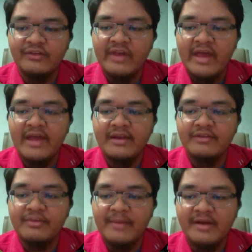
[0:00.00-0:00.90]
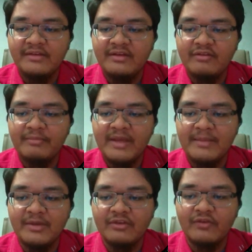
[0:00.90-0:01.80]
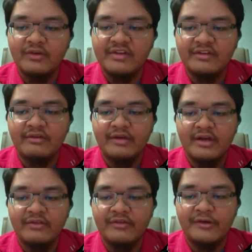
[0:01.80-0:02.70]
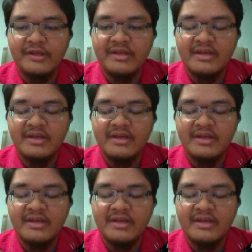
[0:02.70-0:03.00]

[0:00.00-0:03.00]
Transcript: and demanding payment for data recovery.